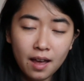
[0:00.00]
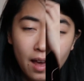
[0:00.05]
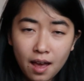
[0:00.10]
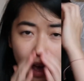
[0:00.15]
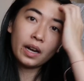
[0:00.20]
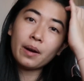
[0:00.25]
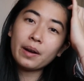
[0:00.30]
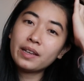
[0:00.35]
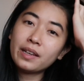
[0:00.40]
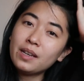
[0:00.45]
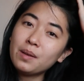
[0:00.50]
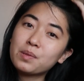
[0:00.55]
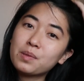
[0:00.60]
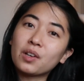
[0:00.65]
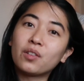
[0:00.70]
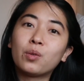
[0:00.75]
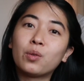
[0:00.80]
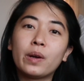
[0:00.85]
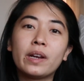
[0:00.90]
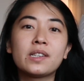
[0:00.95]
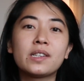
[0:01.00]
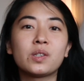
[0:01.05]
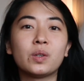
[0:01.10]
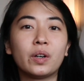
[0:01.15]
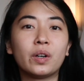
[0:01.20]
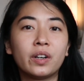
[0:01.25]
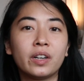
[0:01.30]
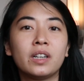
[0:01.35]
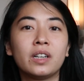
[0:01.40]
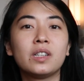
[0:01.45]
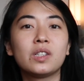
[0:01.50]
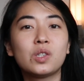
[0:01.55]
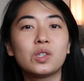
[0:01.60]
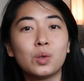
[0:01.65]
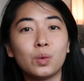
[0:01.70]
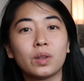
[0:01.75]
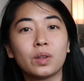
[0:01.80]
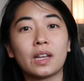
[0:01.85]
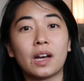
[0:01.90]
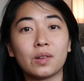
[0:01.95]
There are heaps of ways to earn
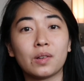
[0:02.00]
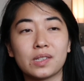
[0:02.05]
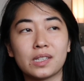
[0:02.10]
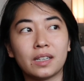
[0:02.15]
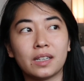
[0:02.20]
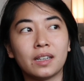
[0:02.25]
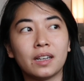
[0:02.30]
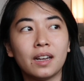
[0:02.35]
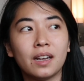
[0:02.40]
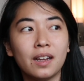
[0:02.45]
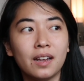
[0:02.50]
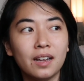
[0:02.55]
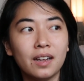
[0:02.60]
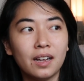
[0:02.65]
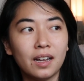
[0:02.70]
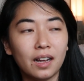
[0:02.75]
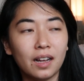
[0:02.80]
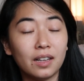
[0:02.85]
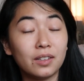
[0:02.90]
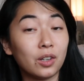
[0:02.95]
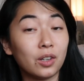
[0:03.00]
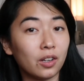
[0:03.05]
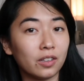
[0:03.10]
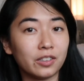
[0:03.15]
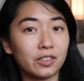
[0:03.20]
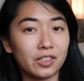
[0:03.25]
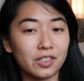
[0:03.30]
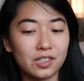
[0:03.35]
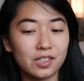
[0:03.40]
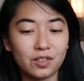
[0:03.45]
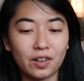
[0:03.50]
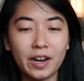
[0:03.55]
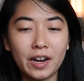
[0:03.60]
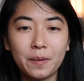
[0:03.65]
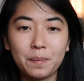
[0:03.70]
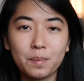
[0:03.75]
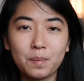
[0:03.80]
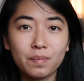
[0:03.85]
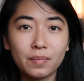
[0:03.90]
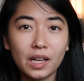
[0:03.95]
$2,000,
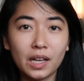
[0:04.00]
right?